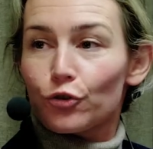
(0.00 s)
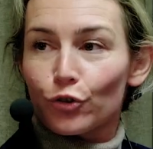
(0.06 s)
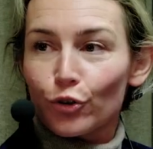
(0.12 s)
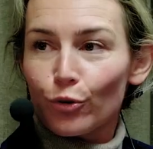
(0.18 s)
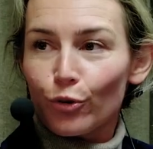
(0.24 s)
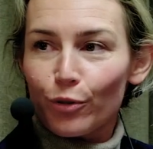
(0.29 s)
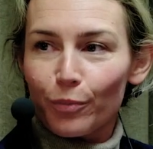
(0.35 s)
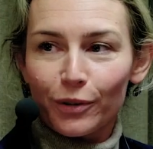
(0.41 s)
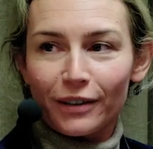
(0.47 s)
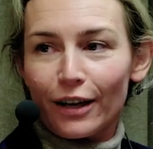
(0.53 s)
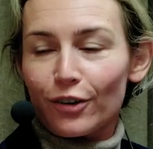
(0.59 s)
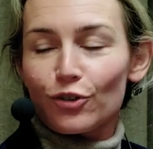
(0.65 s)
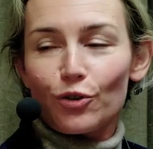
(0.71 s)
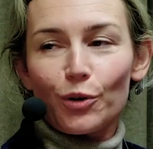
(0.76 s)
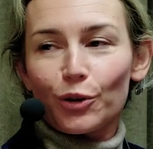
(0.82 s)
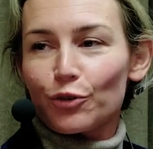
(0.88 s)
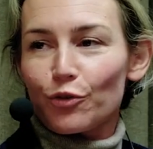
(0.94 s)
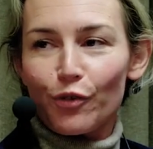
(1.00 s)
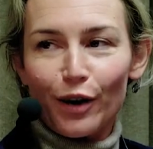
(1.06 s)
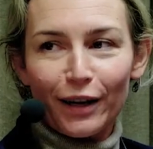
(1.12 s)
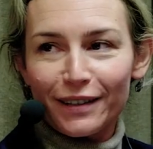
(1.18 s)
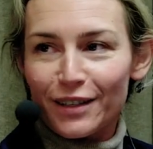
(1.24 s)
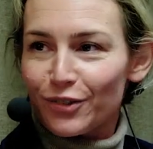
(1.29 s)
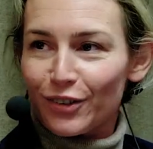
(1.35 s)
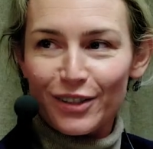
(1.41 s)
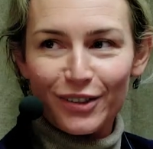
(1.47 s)
the truth, but actually what you
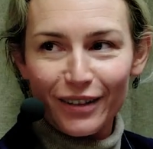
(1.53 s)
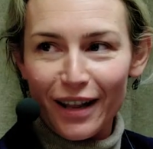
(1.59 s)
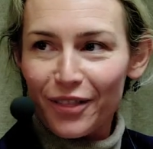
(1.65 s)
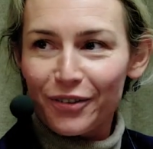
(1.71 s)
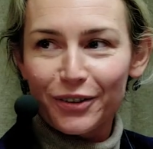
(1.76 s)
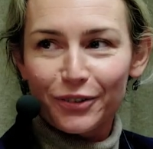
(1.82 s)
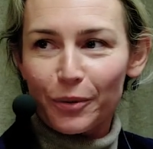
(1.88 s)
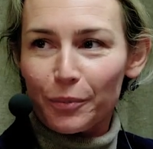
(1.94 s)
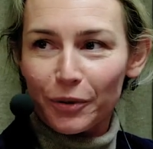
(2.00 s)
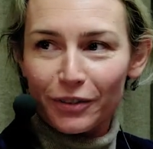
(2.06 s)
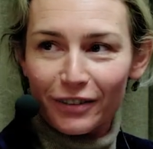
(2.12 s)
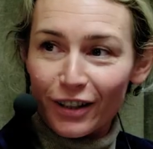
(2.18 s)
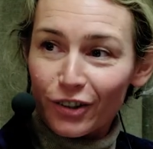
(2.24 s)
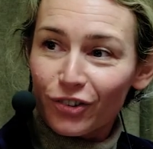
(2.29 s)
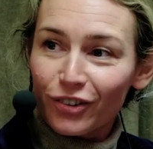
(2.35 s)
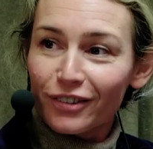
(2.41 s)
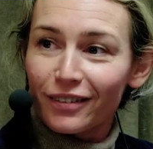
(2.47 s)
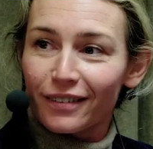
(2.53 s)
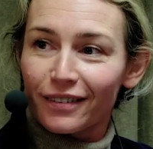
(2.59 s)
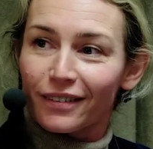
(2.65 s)
find is just another interpretation.